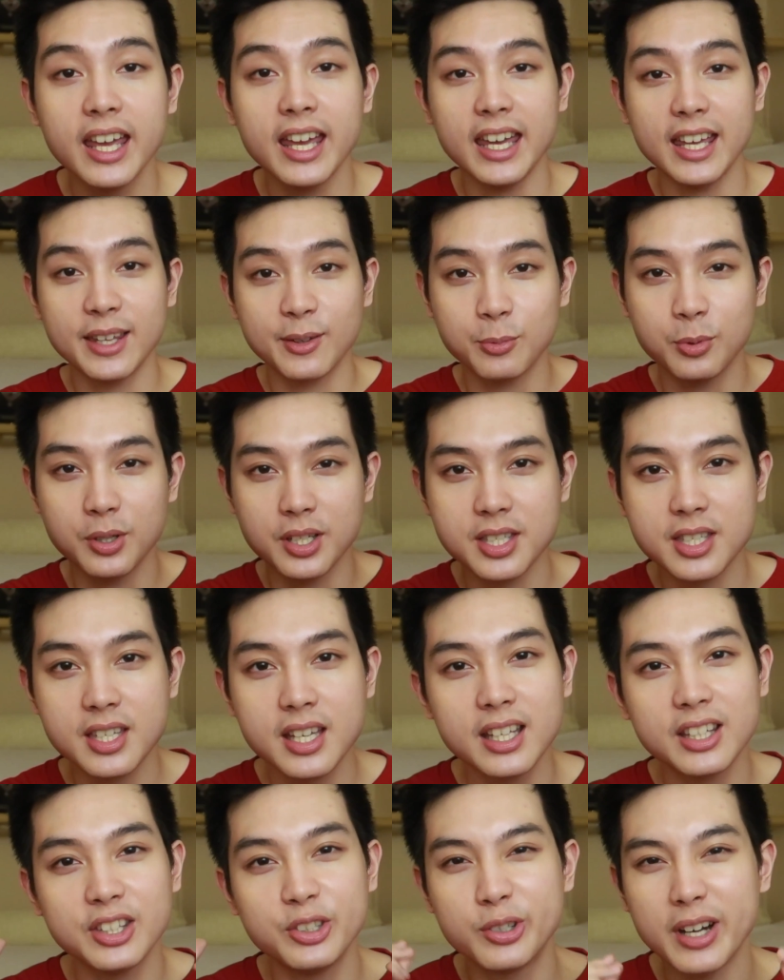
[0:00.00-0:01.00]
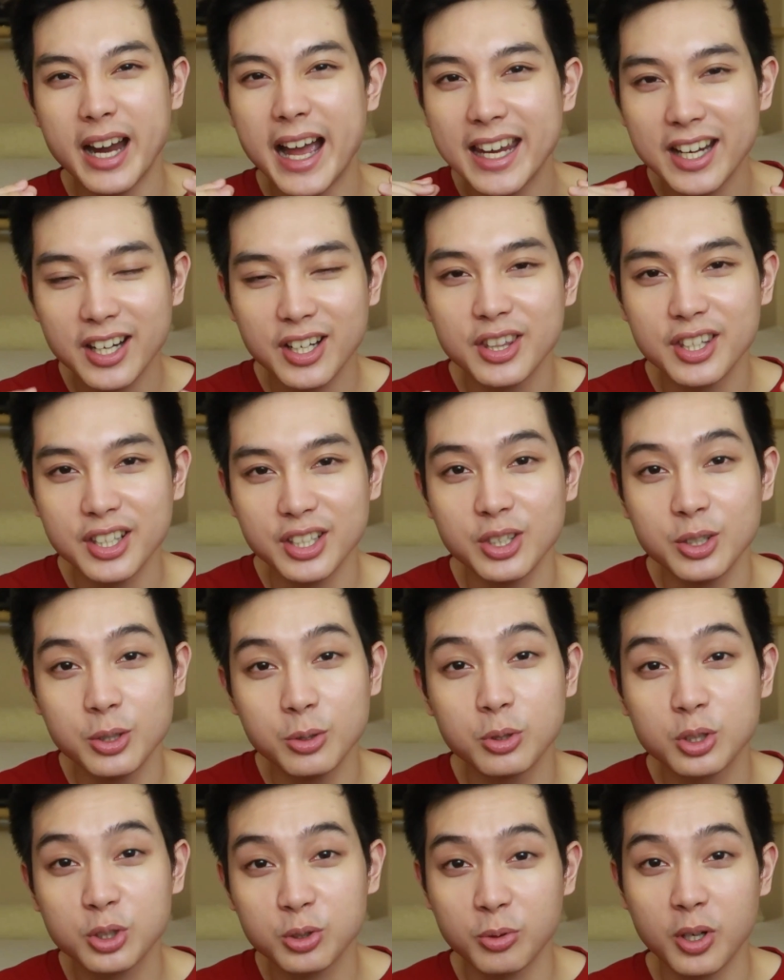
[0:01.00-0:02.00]
it was drier than
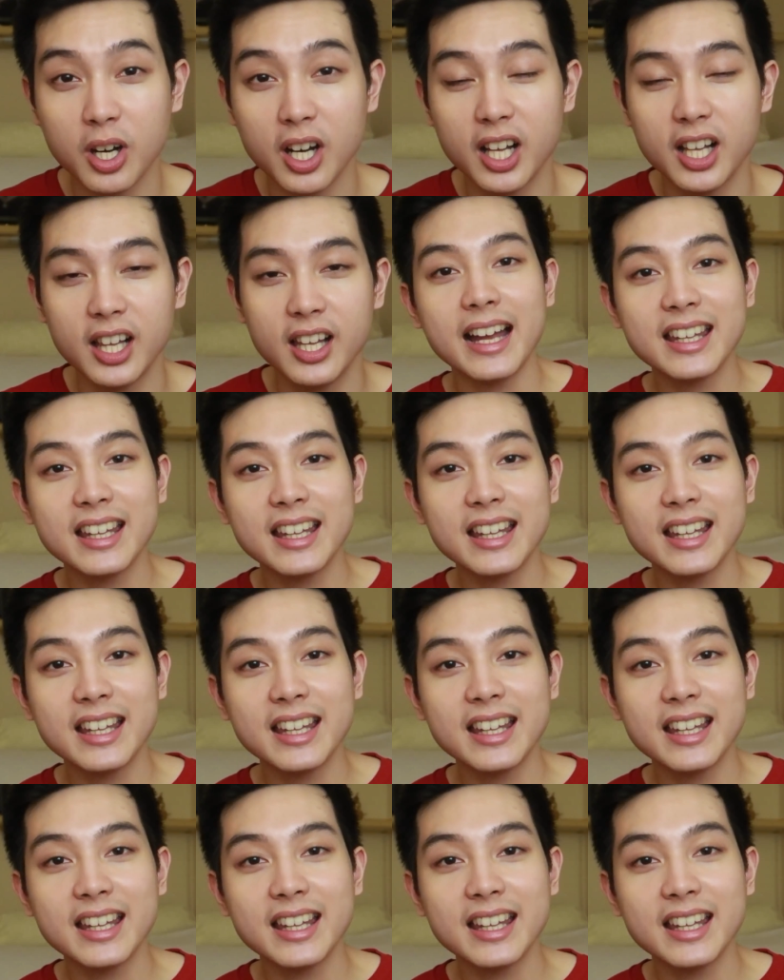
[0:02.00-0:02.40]
usual.